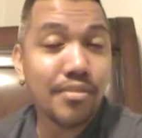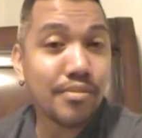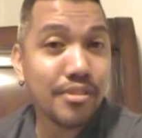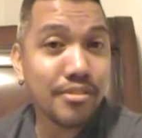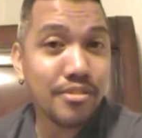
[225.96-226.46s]
of
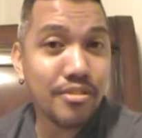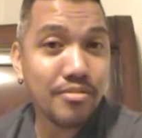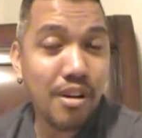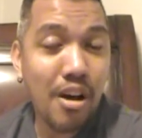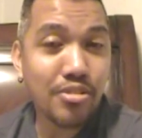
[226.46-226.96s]

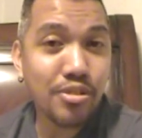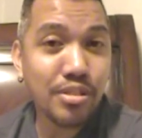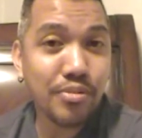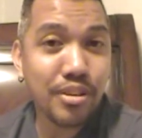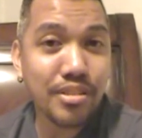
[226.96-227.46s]
Andre's
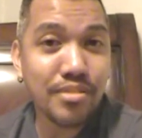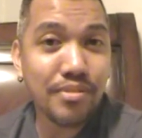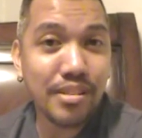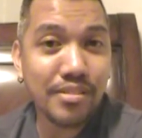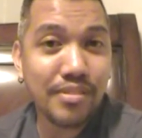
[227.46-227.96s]
friends
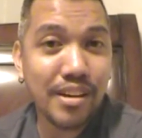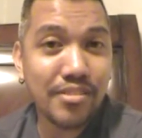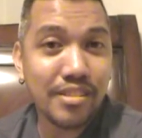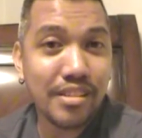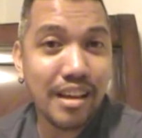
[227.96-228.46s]
found found
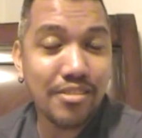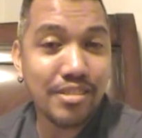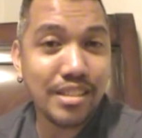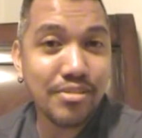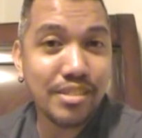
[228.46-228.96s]
out
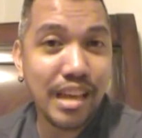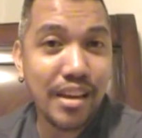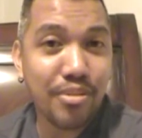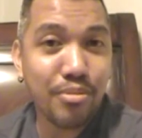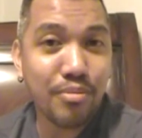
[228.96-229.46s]
he was gay
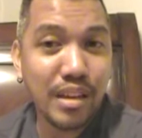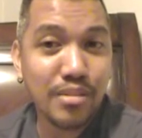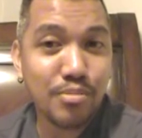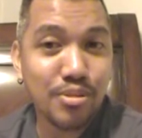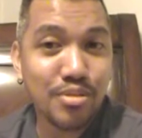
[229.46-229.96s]
through
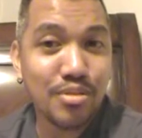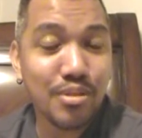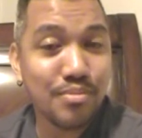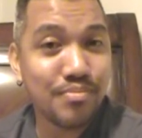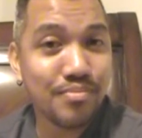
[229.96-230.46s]
Facebook. And so. it cuts me